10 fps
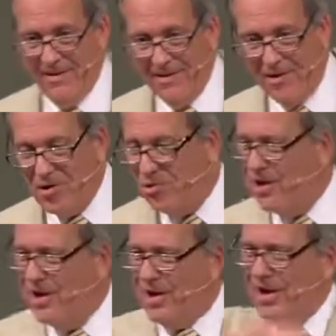a
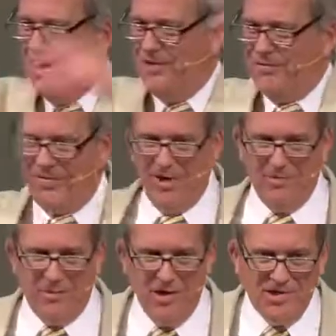great
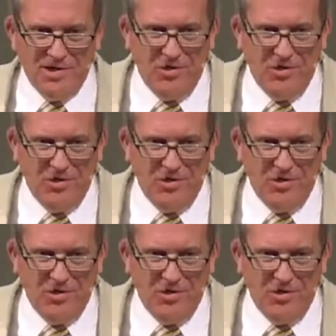celebration,